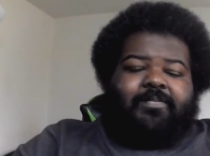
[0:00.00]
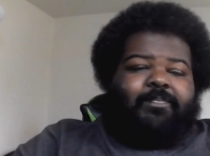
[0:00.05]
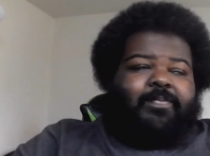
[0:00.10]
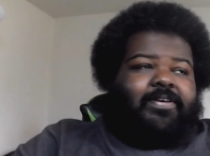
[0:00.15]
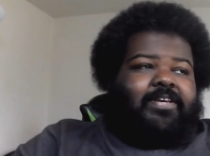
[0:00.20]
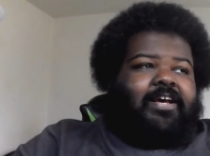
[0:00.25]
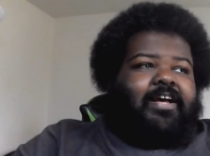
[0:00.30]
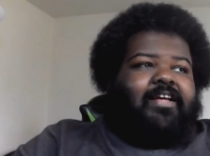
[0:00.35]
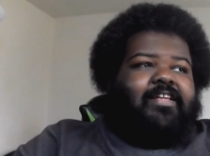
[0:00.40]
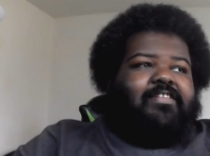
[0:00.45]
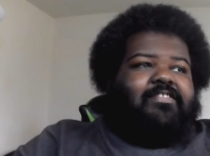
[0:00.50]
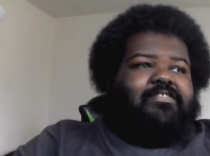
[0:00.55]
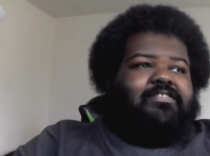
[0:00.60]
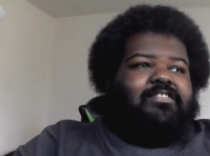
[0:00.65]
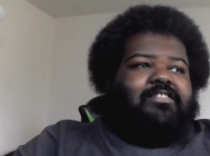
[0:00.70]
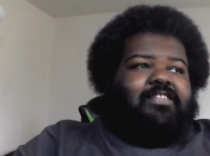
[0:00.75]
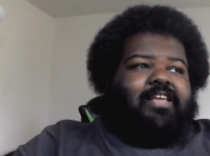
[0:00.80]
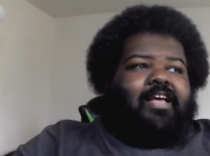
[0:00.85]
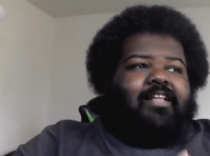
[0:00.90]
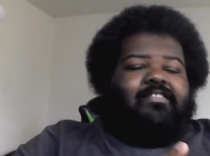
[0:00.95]
Because
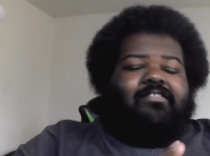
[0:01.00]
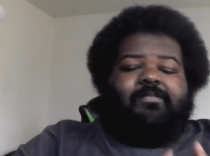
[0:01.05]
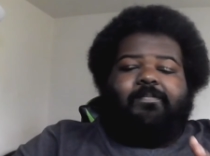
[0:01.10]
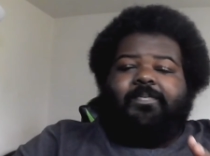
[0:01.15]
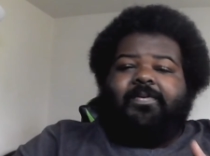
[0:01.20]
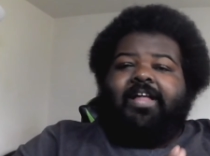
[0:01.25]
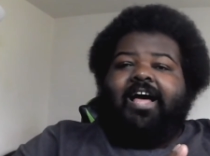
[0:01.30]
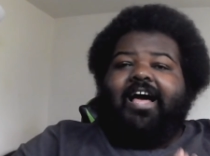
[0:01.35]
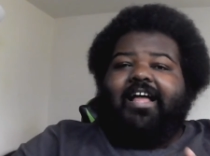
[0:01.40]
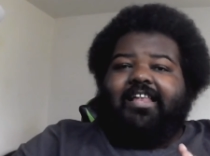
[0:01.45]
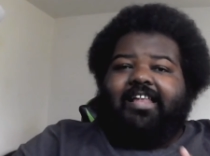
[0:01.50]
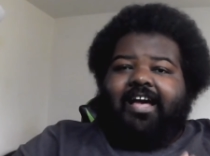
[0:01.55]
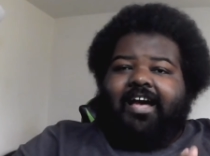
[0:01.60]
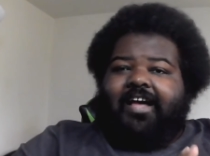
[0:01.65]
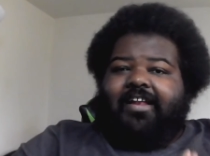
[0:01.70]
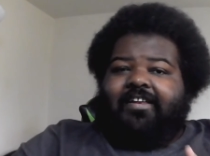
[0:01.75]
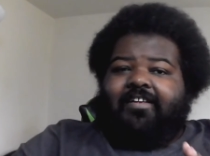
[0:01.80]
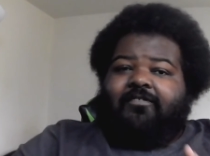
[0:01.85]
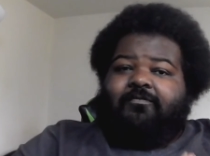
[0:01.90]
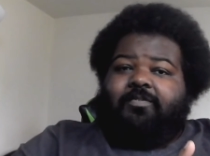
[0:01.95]
that supply
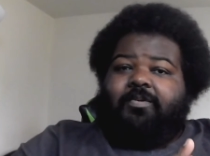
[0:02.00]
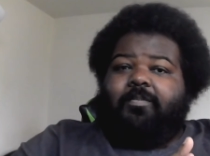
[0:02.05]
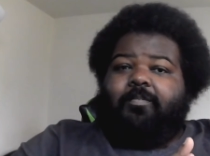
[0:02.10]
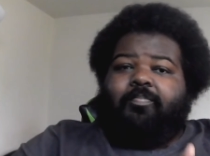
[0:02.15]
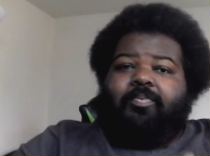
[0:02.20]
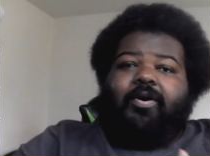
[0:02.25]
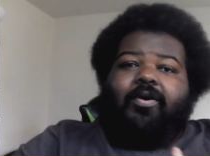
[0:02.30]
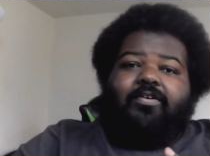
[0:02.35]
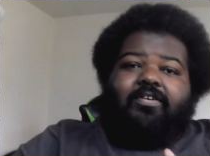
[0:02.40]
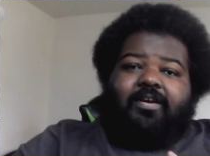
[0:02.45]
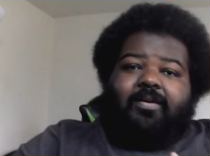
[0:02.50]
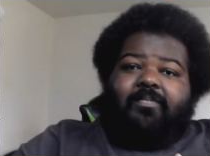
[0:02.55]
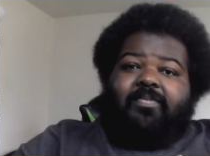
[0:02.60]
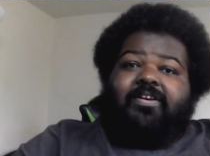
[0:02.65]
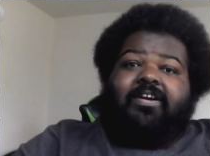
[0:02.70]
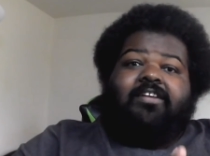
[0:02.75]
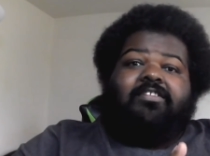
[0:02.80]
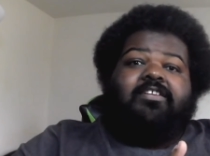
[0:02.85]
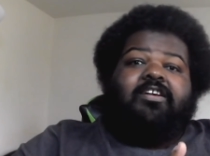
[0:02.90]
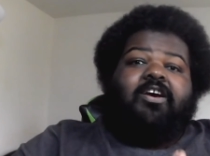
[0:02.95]
line has been broken
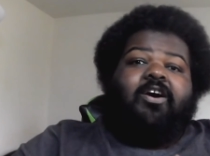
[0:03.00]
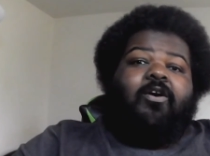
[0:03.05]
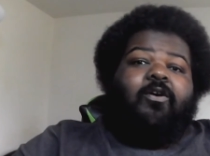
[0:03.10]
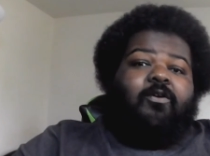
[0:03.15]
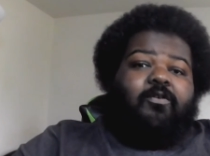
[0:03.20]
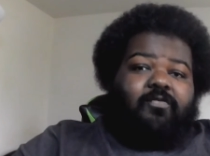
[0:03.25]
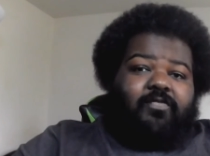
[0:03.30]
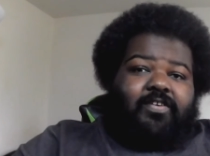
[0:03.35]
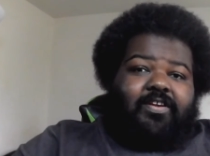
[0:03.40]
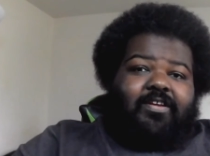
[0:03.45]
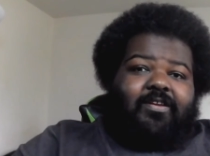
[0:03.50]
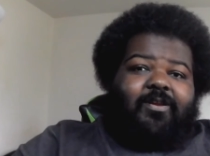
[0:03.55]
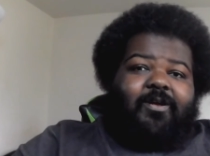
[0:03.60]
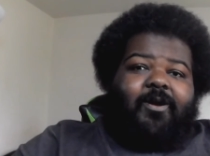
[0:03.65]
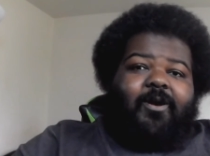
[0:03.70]
because of COVID.